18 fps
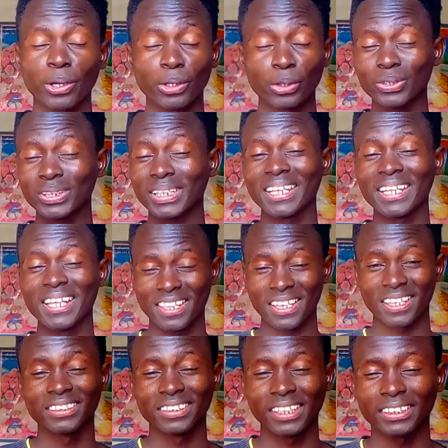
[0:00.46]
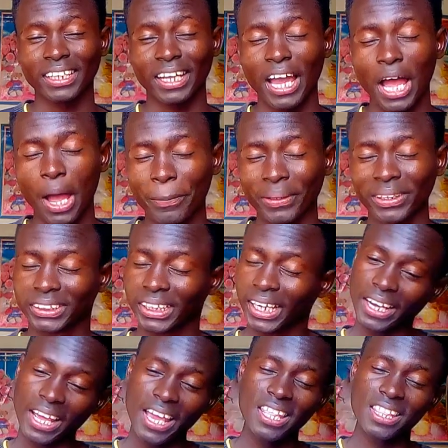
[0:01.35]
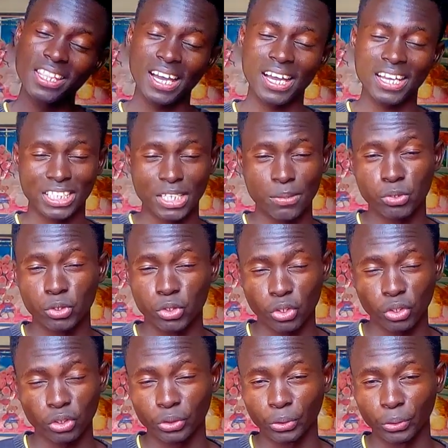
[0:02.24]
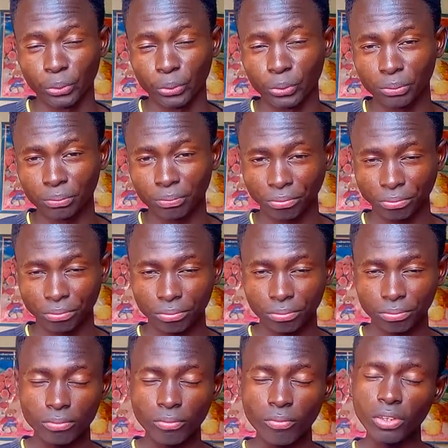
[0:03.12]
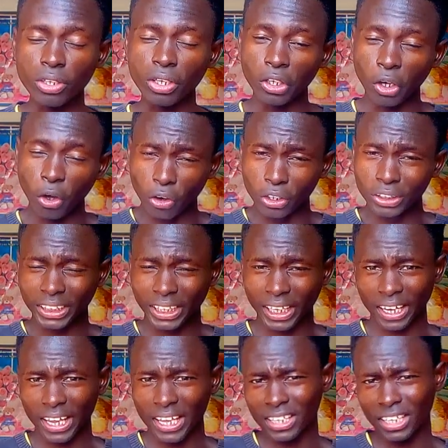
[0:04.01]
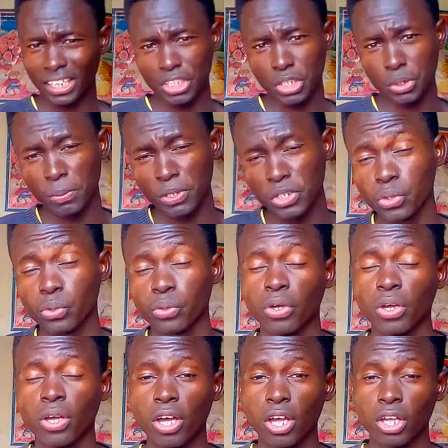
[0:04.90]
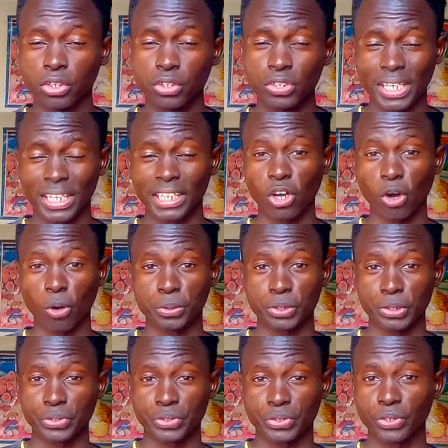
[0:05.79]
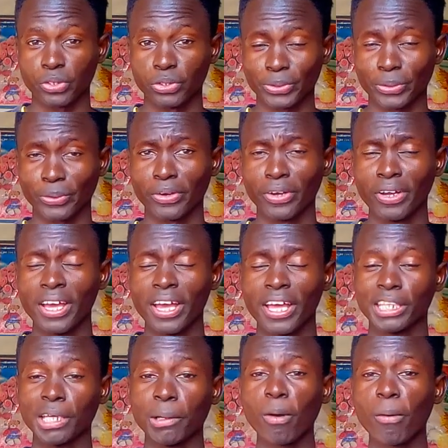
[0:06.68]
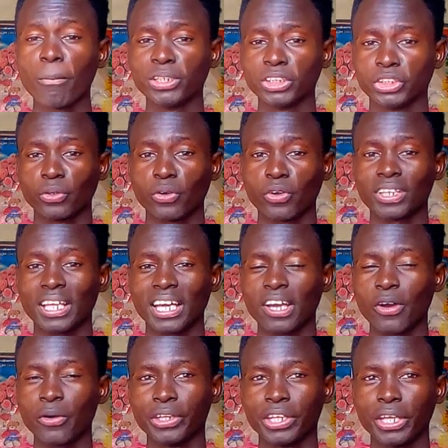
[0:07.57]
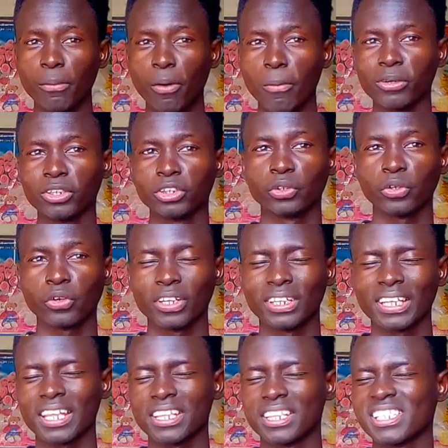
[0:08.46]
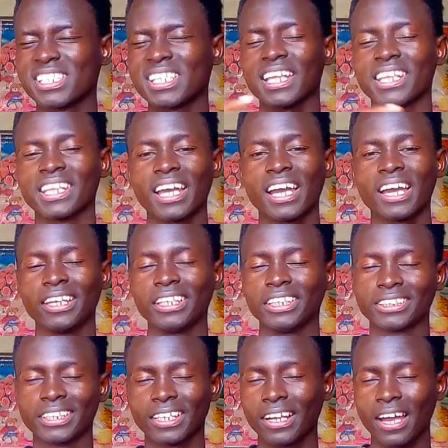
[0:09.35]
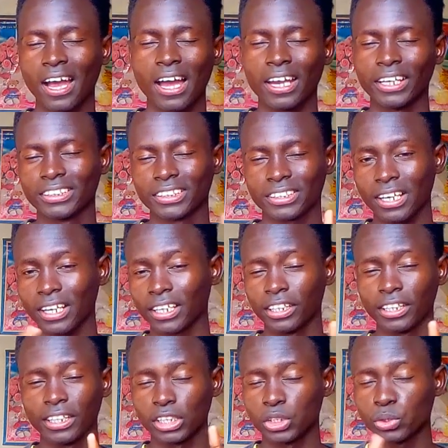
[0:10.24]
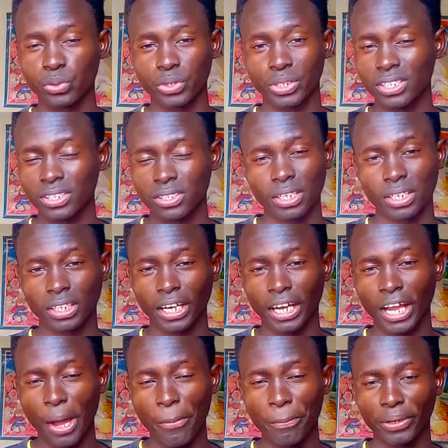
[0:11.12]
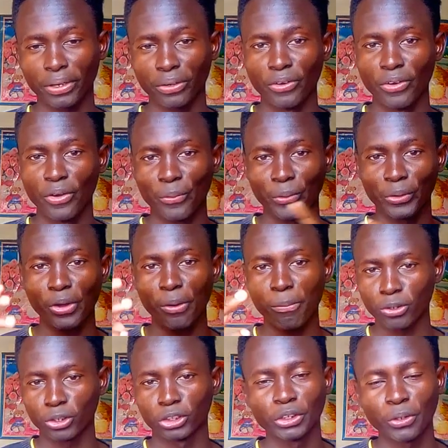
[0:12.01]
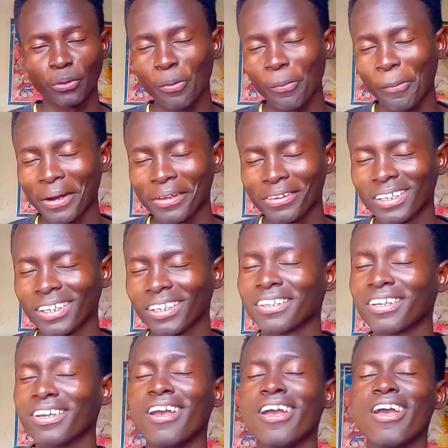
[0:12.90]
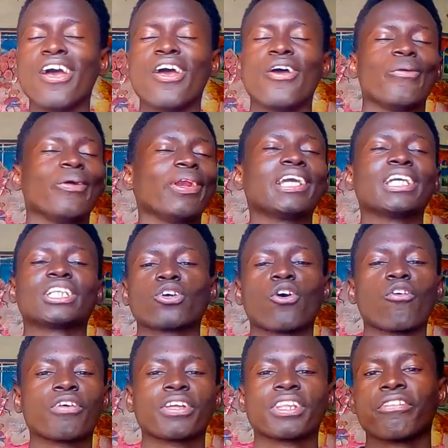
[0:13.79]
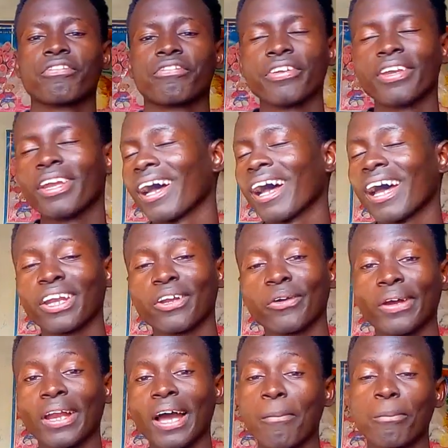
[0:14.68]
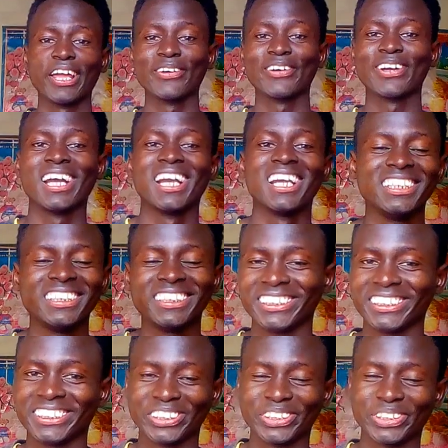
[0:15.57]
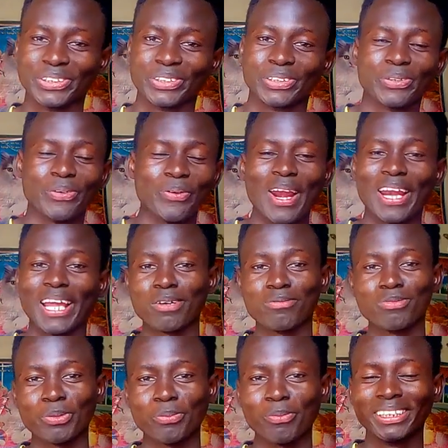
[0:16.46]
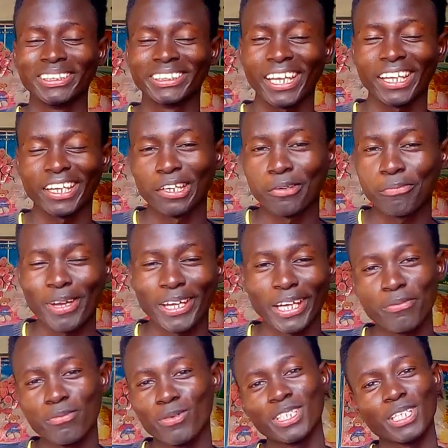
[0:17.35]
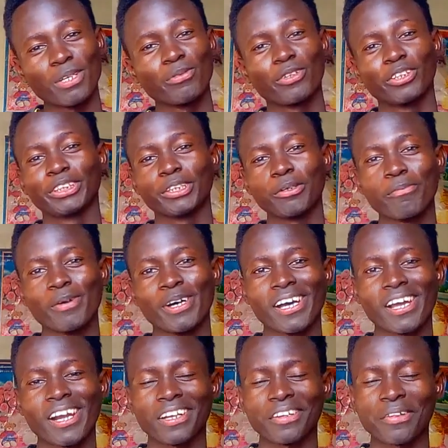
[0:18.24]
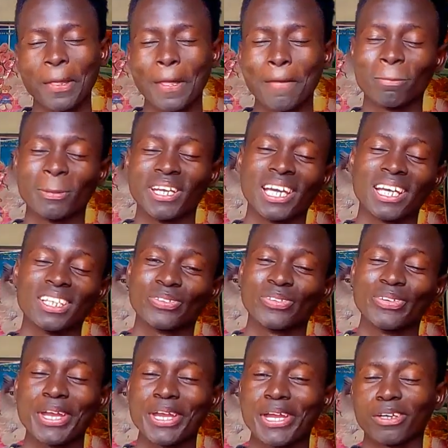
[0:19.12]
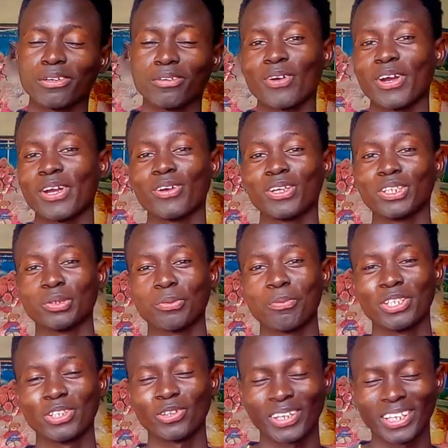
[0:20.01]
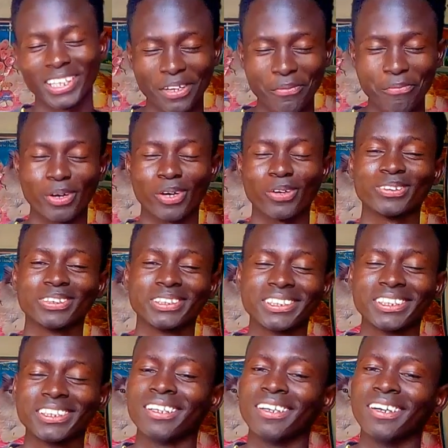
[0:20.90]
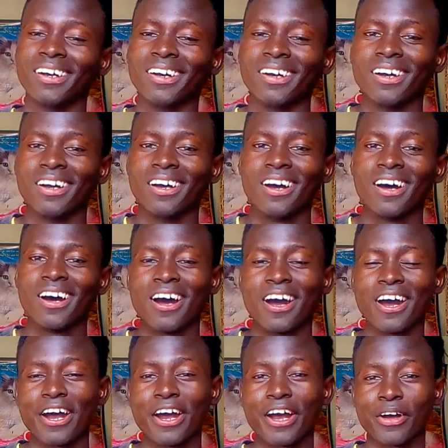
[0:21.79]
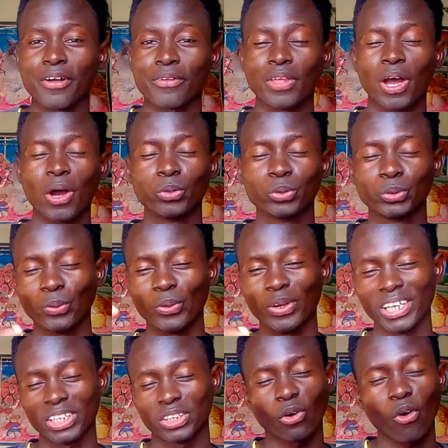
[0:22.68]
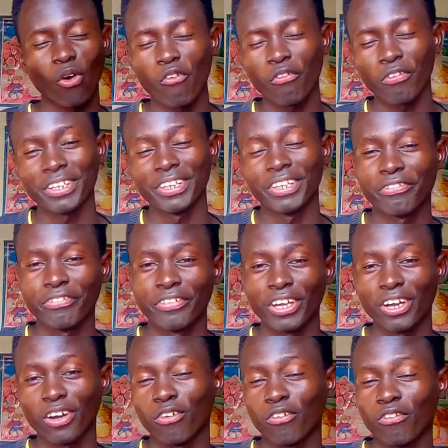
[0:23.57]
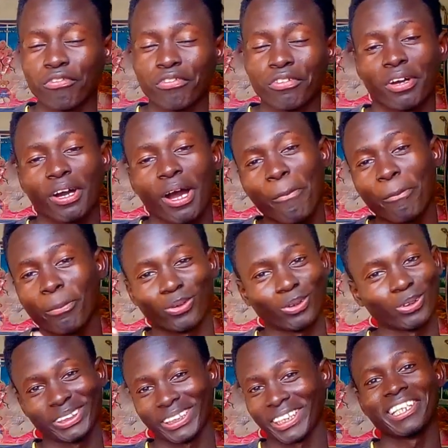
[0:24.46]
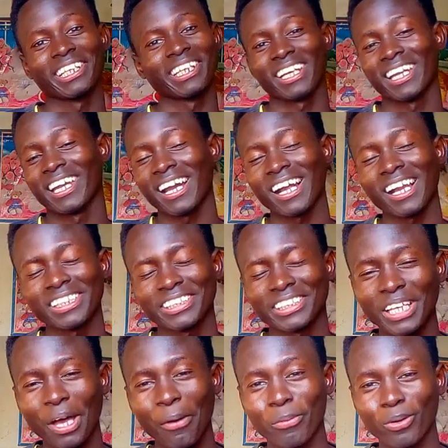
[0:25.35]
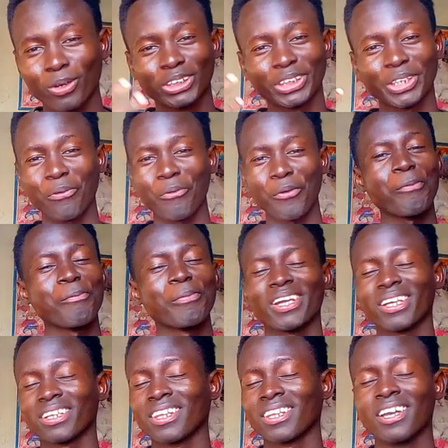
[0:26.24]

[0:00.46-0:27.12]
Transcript: Those are the things that can happen. She can either accept to talk to you, or she can either dismiss you. Those are the options. So the moment you know that these are the literally the two things that can happen when you approach a woman, then you will get over the fear and you will. Hello guys, welcome to my channel. My name is Abdul Jabbar, and today we're going to be talking about how to get over the fear of approaching girls, approaching women.